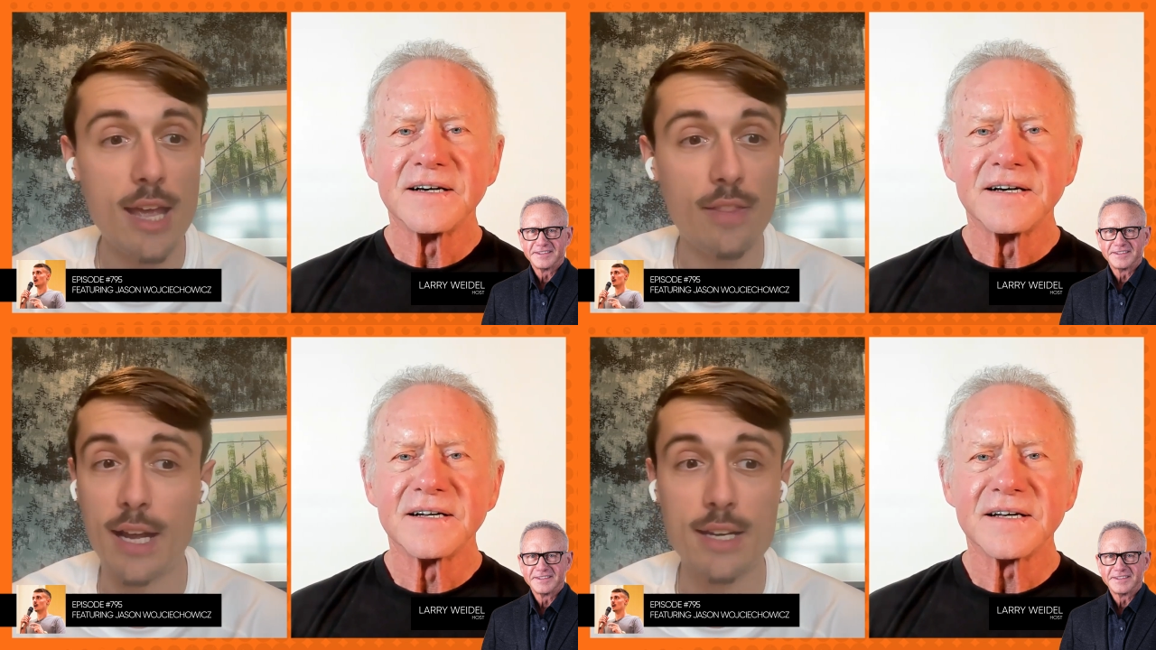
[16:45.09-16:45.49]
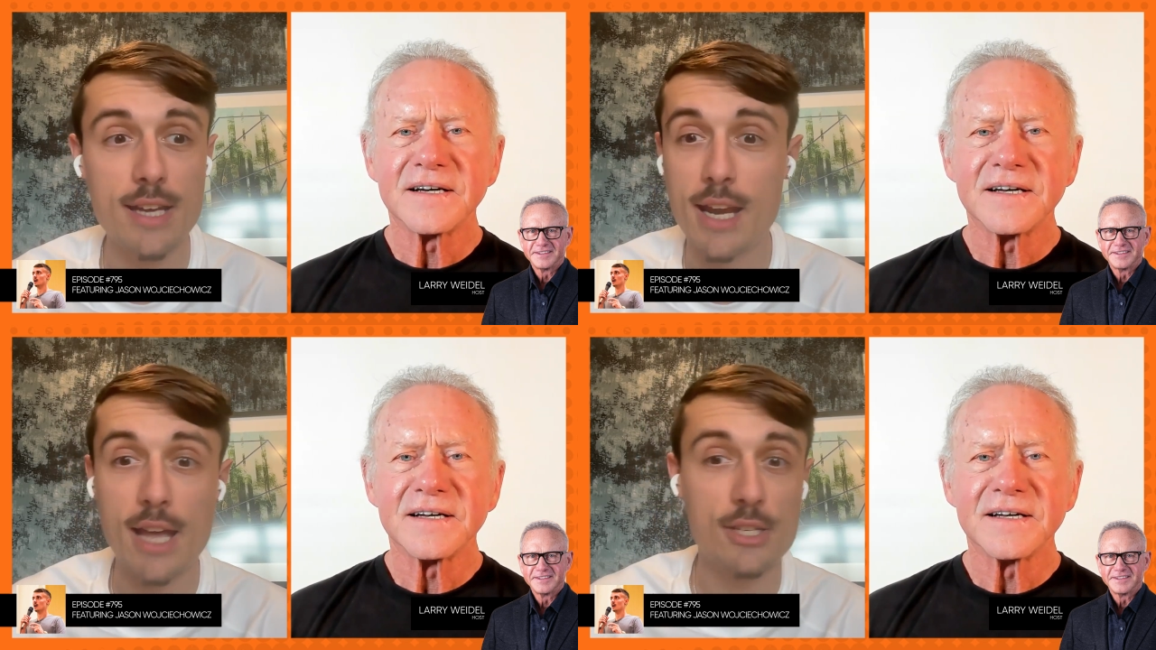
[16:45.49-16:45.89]
Speaker 1: Like, I dead
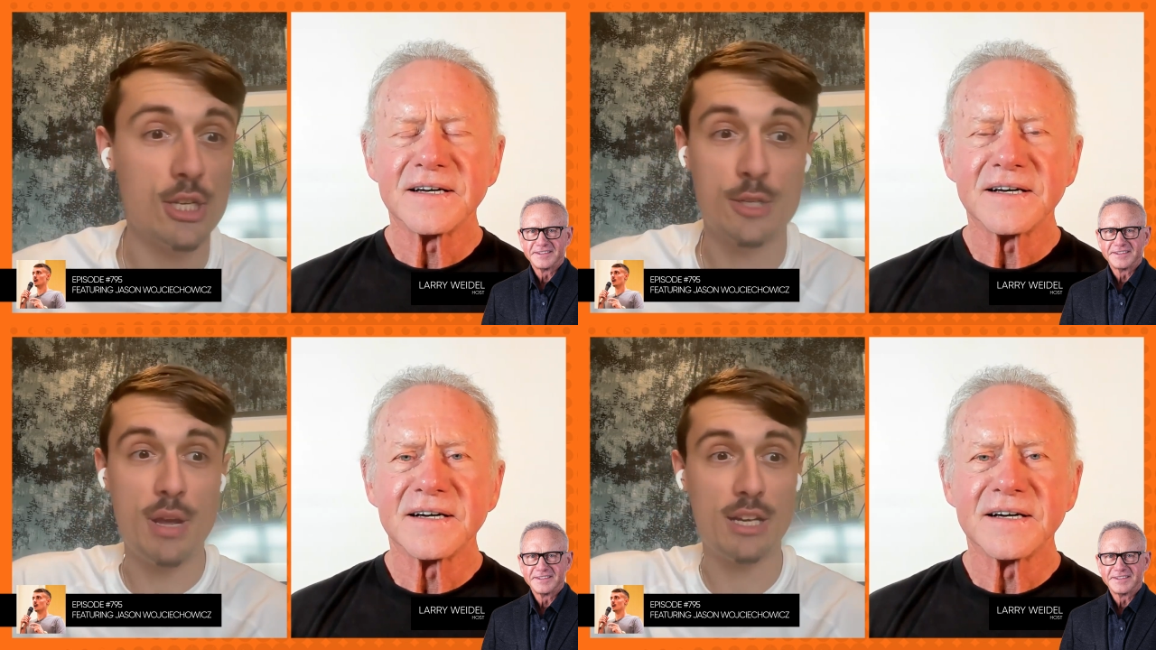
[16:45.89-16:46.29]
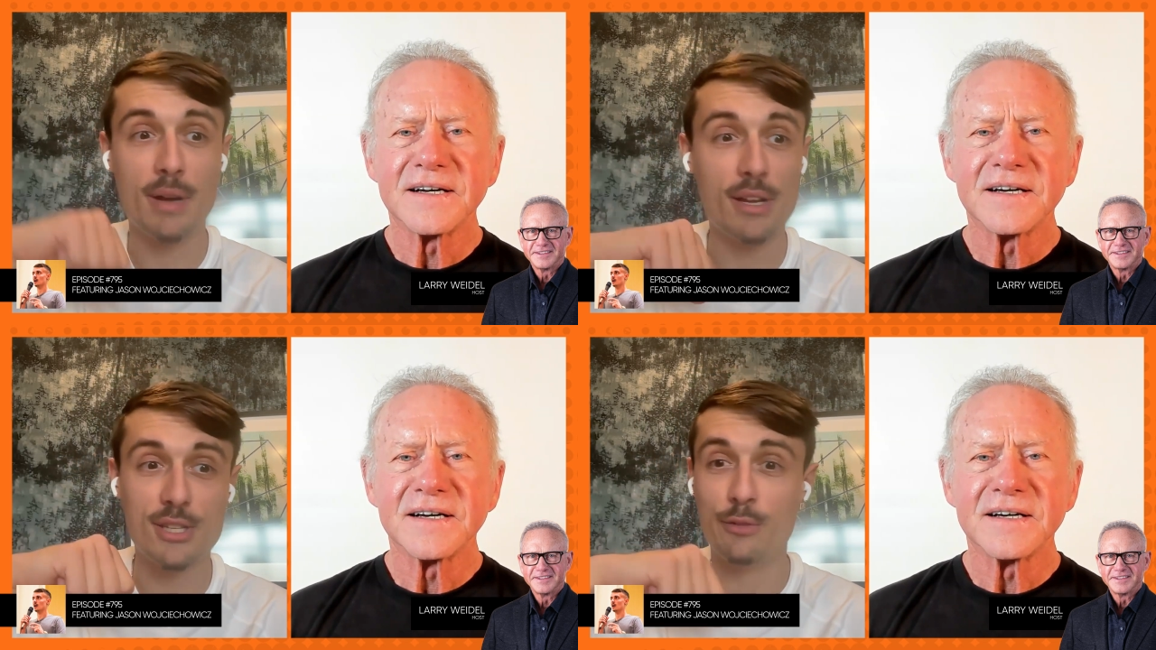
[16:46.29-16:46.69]
ass just picked my
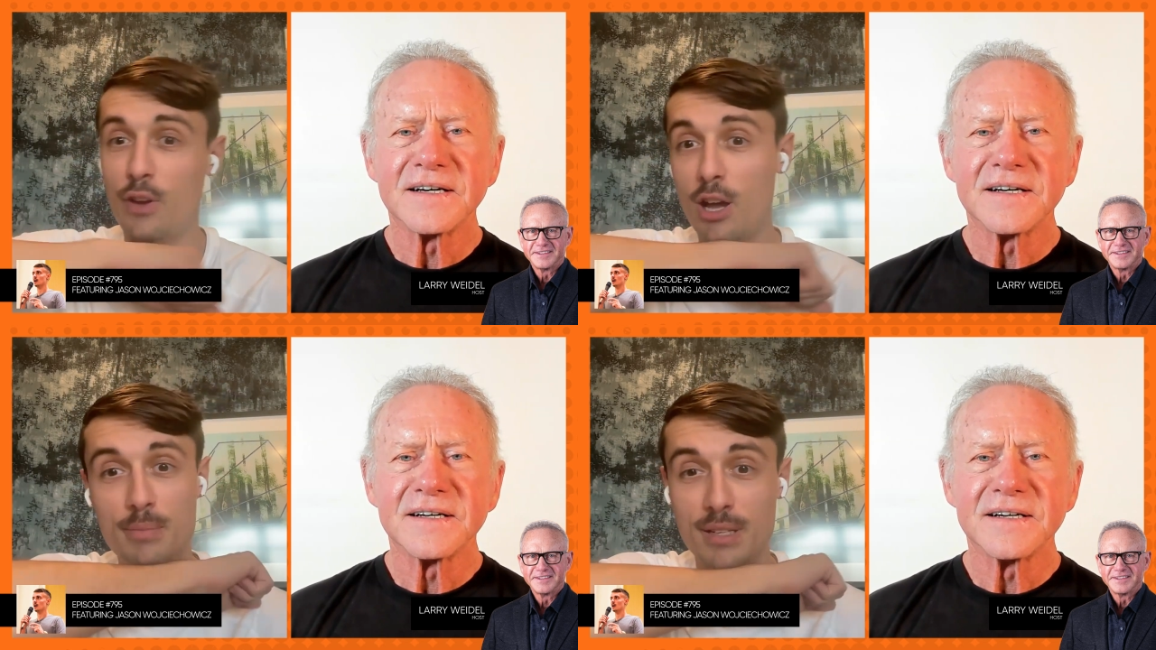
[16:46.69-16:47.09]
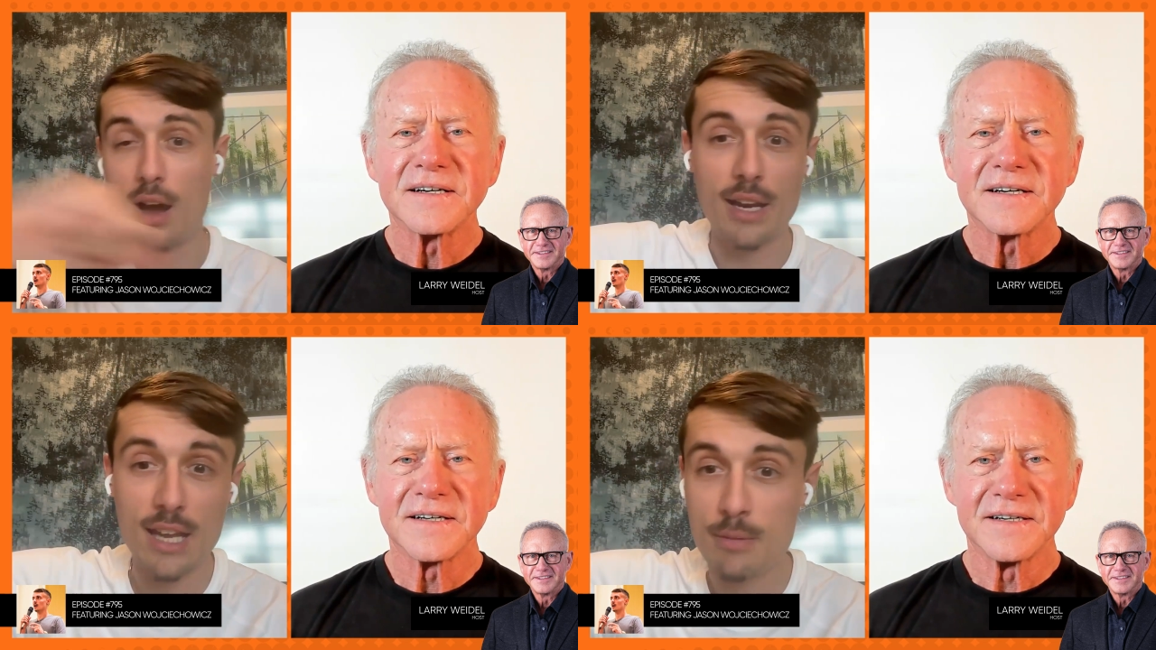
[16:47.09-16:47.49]
stuff up,
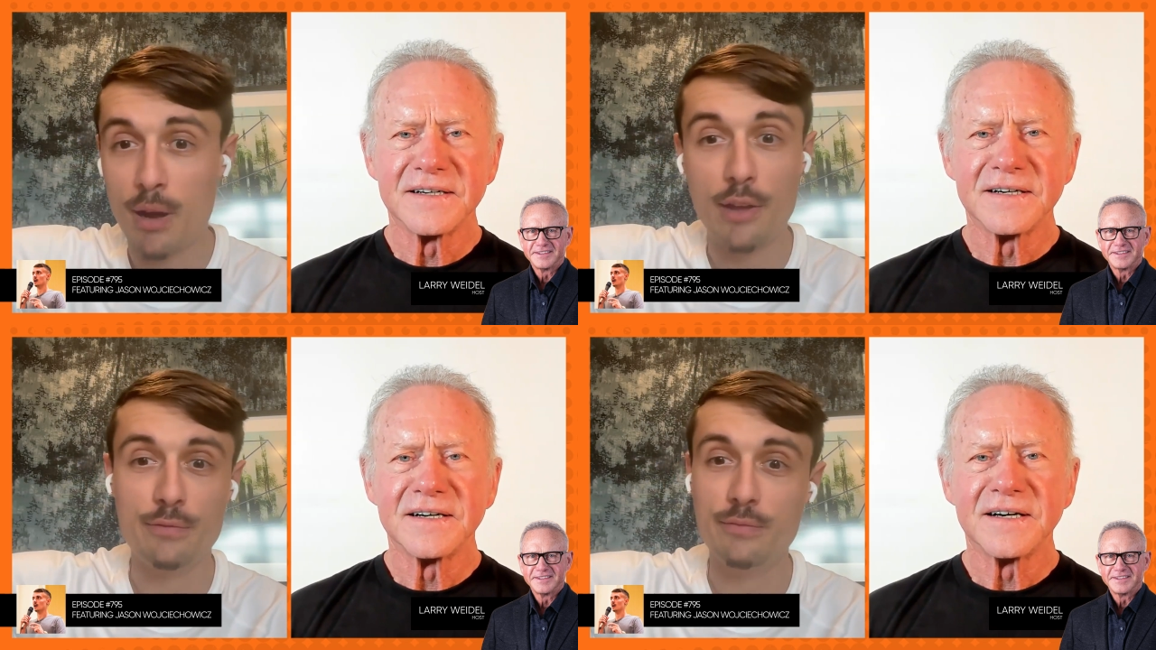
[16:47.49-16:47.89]
got it in my,